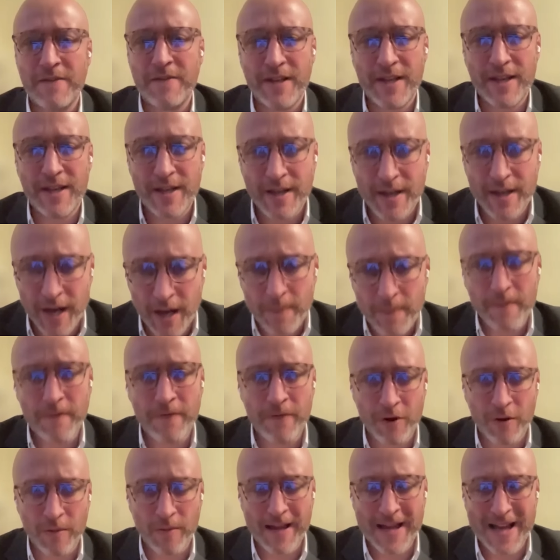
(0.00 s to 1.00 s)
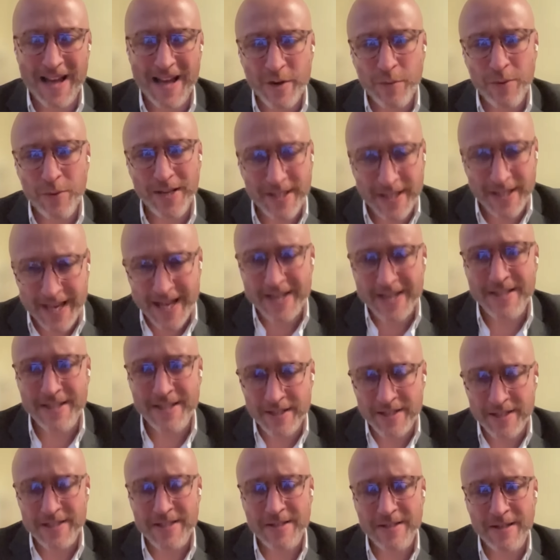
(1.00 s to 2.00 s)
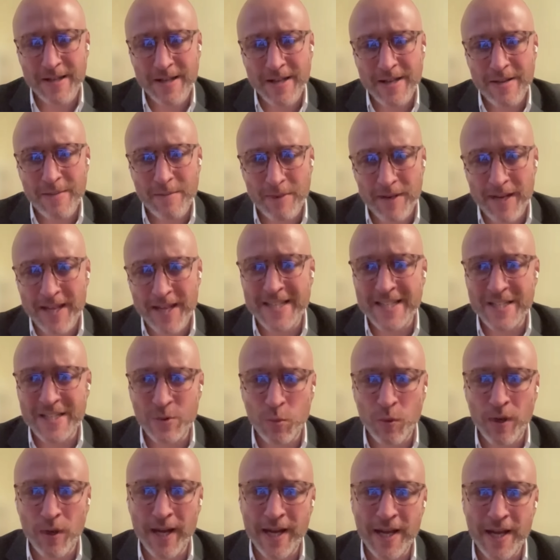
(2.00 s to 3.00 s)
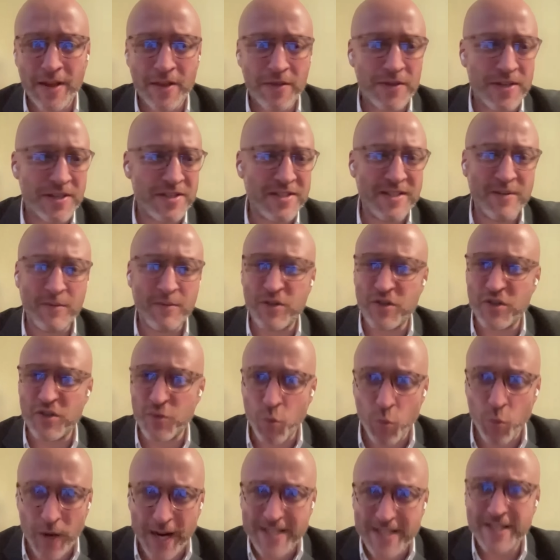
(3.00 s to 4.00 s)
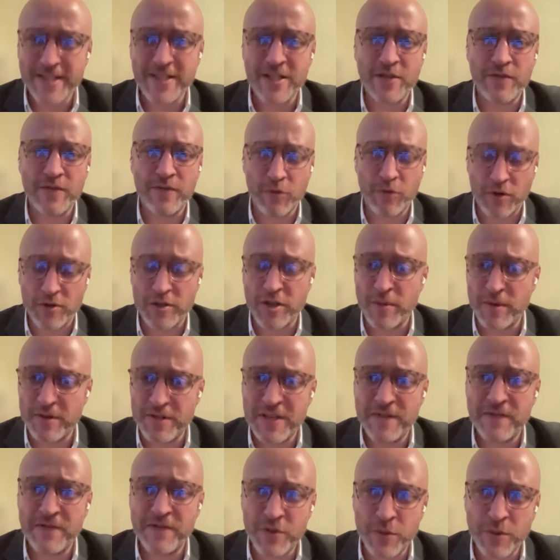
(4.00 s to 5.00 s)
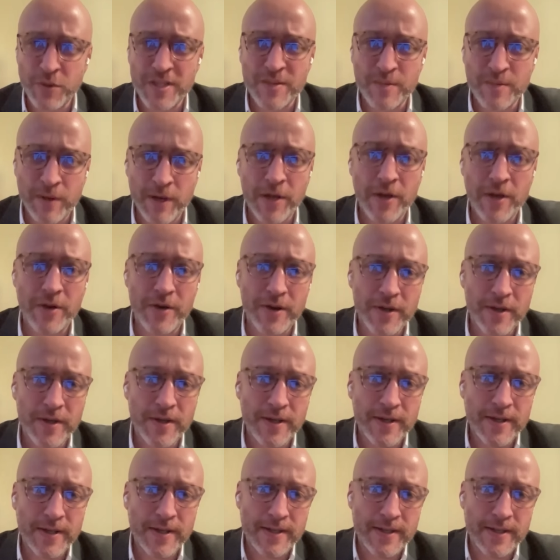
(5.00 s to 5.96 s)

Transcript: stuff come from? How do we get to this place where this thing was just waiting for October the 7th to explode?